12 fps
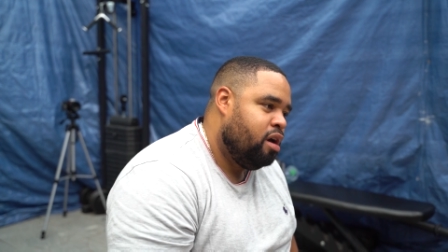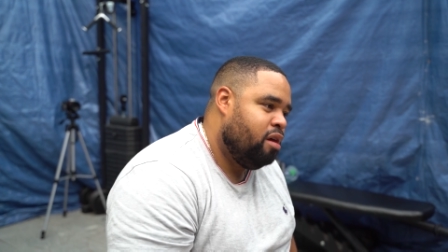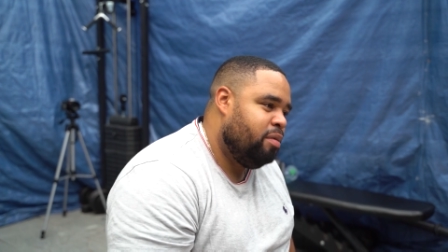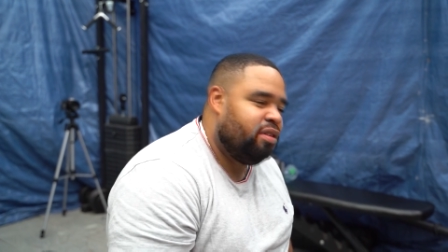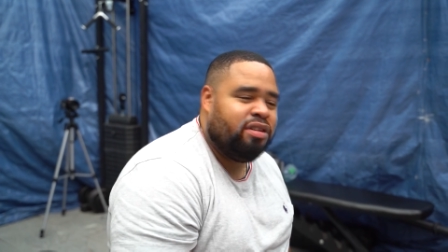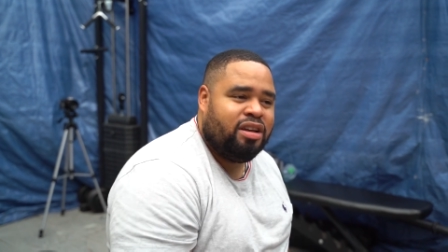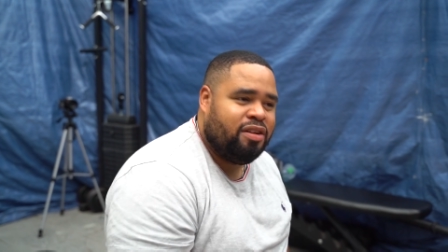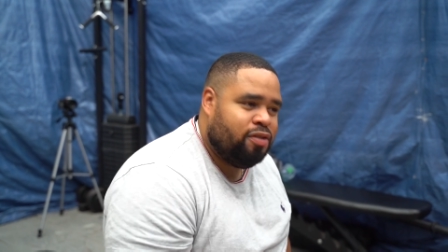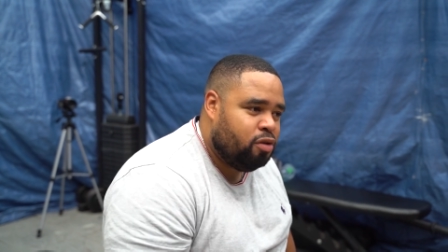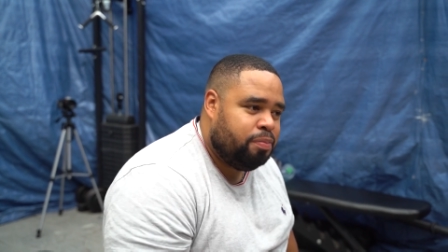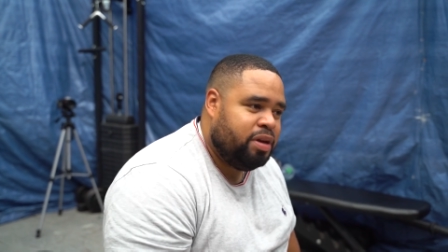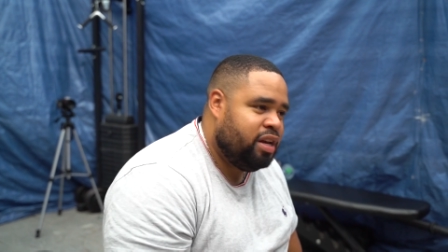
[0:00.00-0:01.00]
Um, it's a
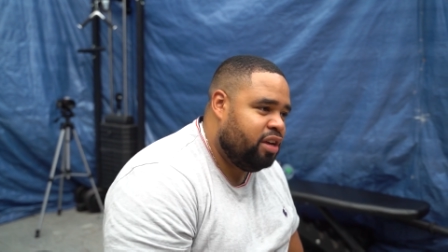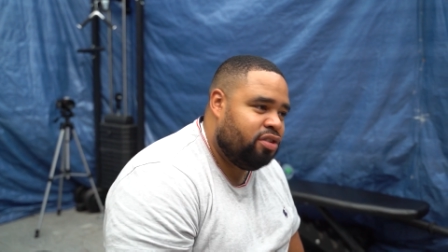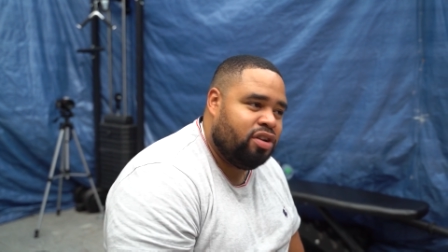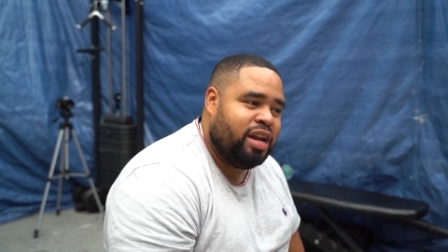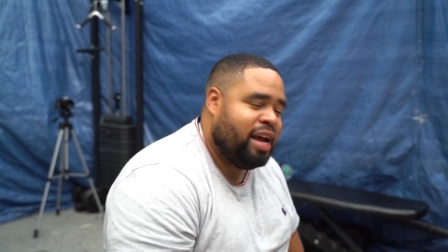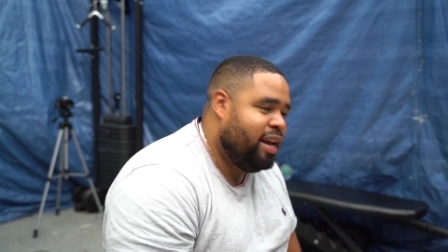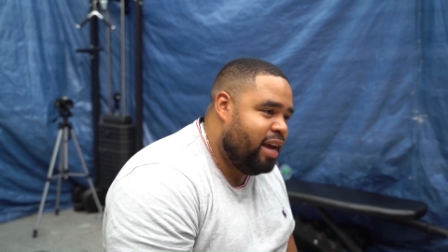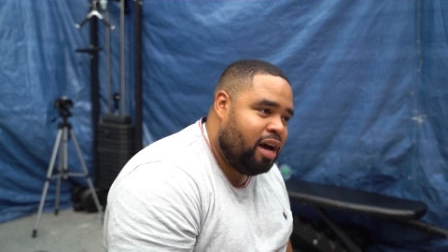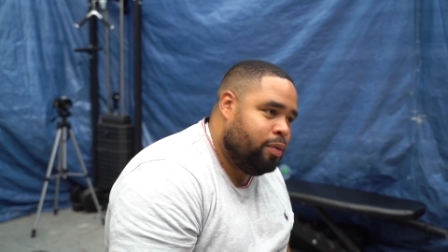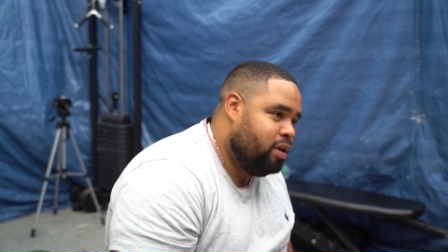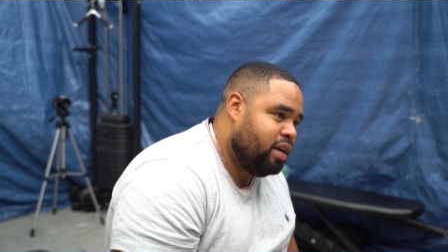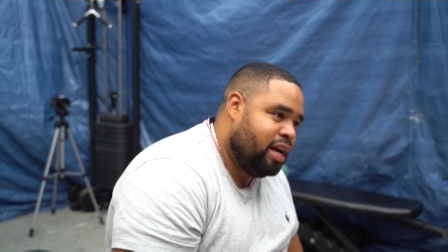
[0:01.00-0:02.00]
developing nation.
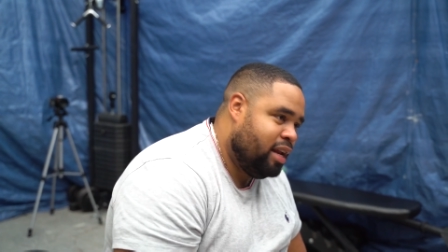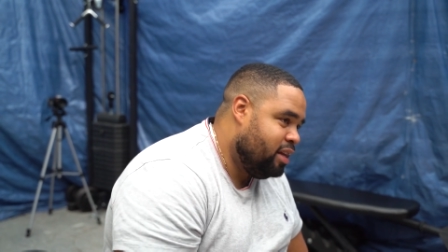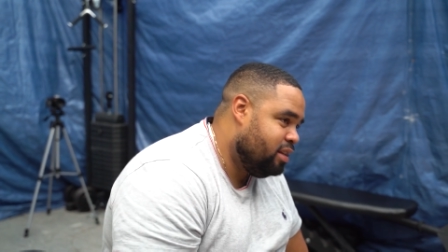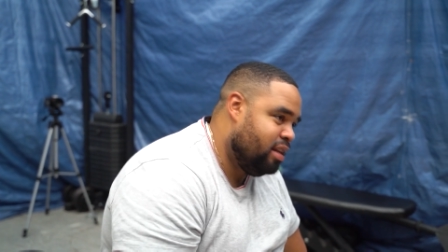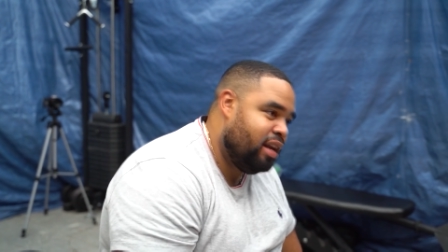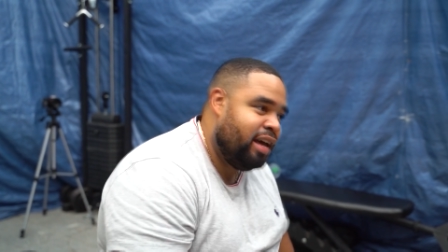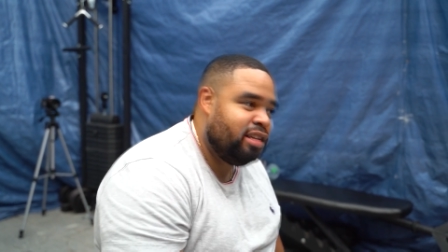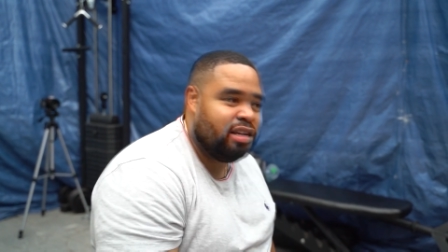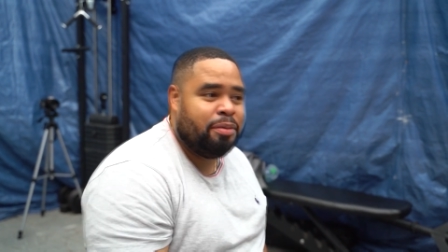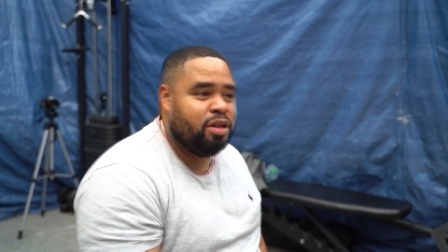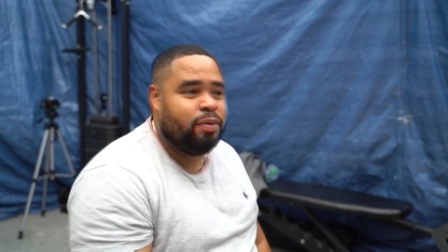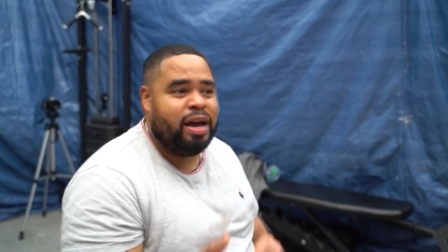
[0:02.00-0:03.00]
Anyhow we look at it, the likes.
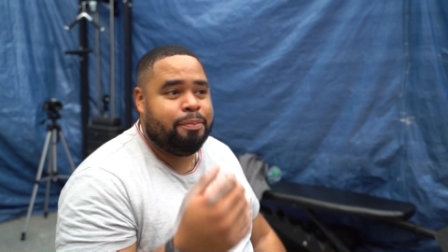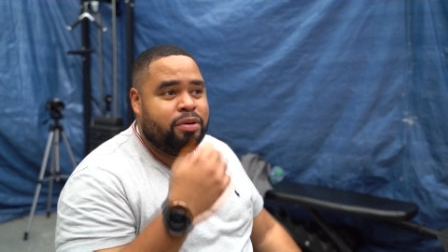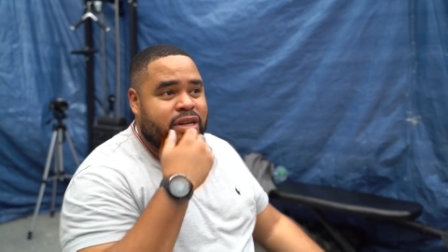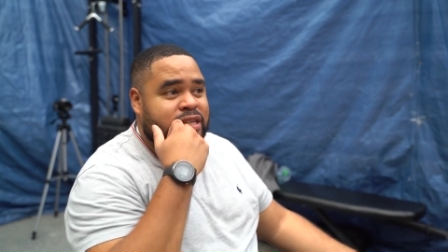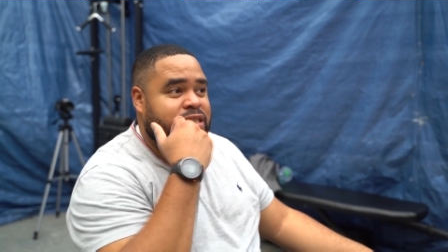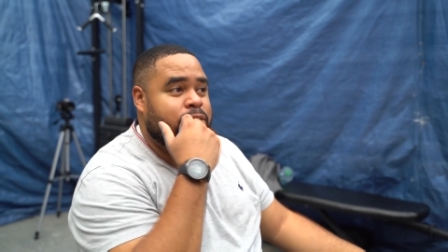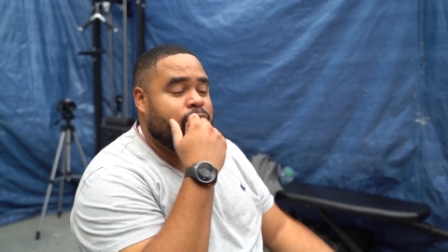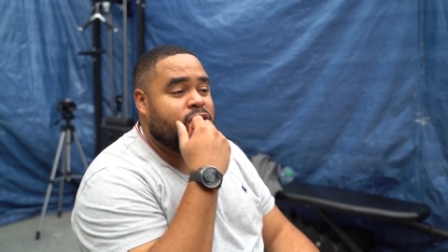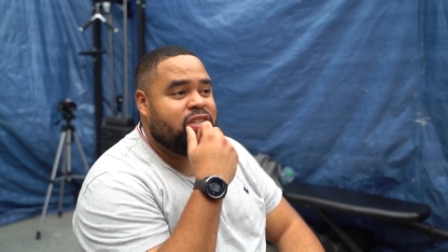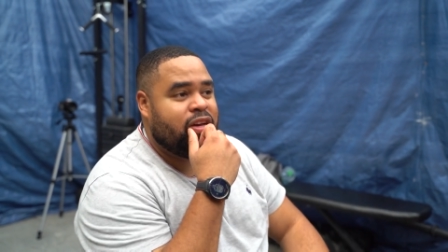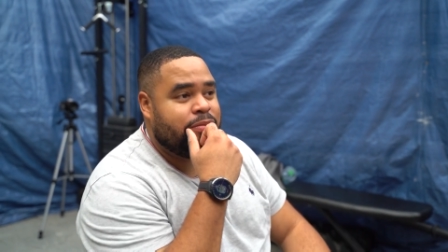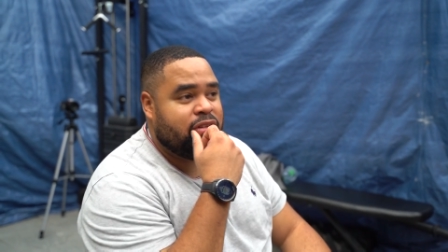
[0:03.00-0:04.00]
I mean, the way I put it in
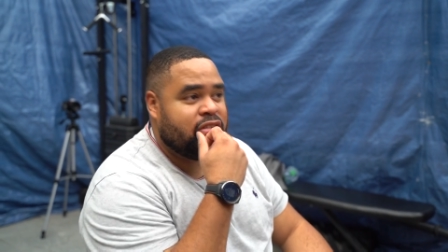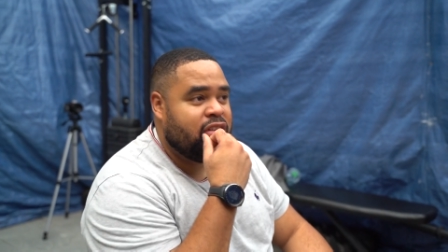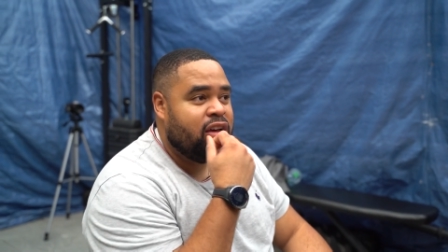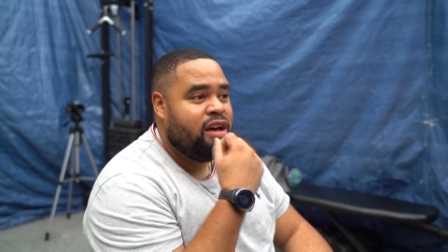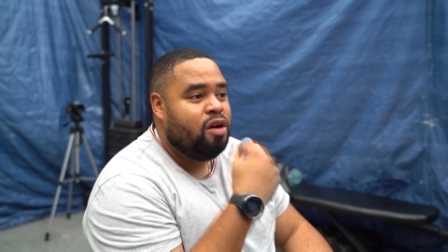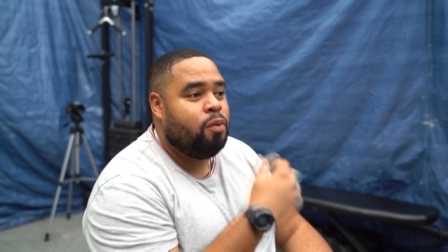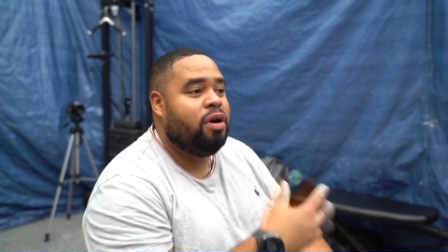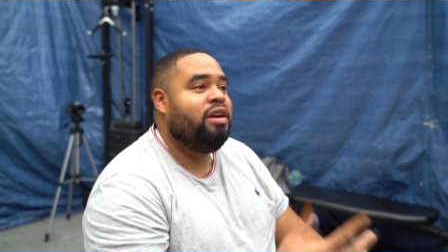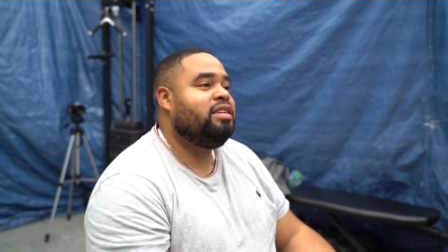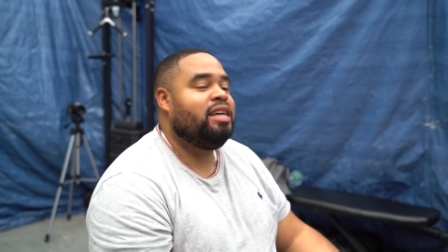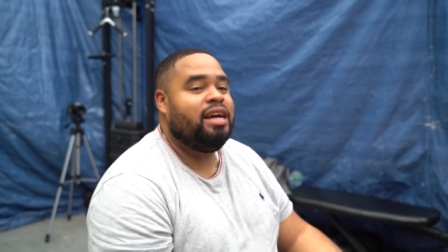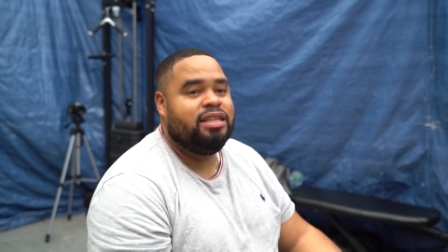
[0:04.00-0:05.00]
simple terms is, where
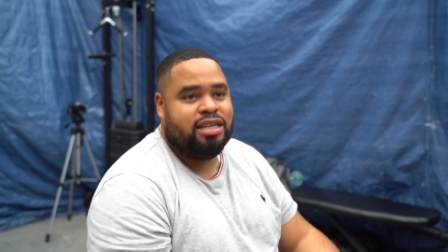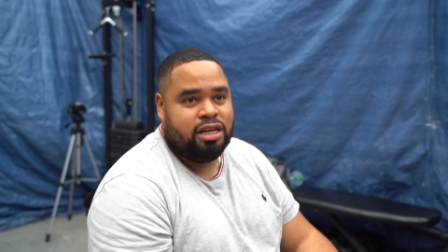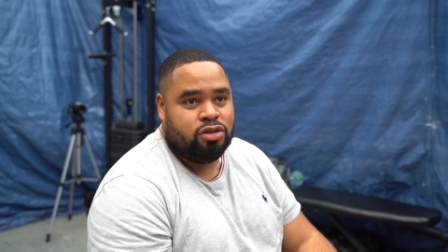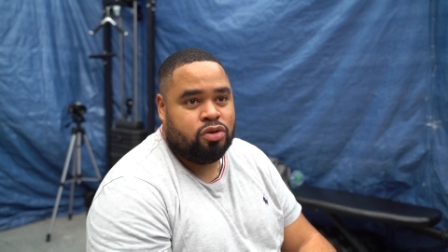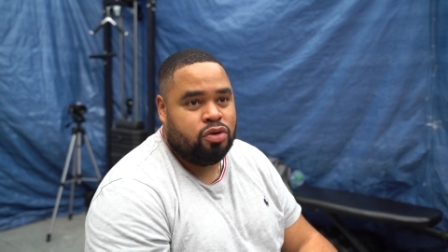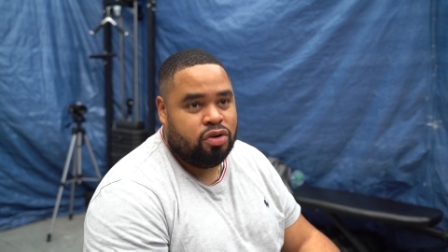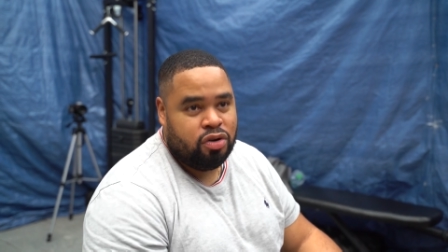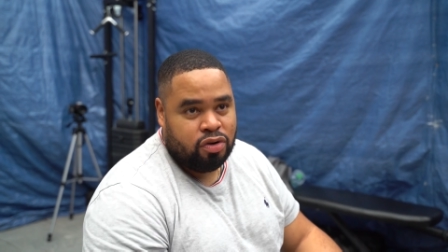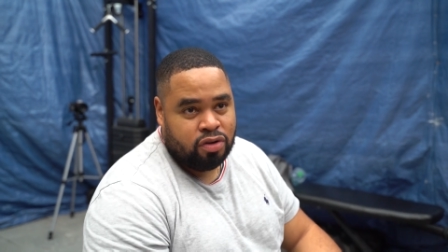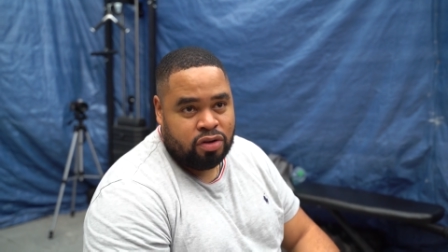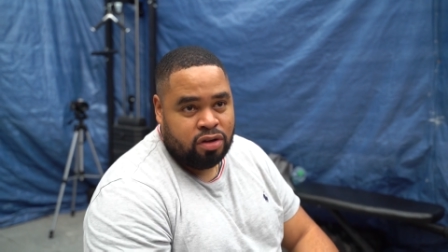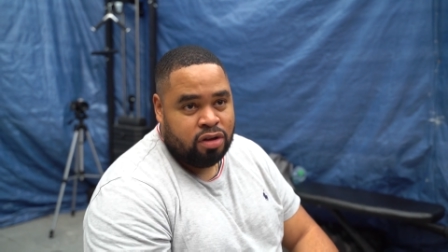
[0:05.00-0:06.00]
else can Tesco go?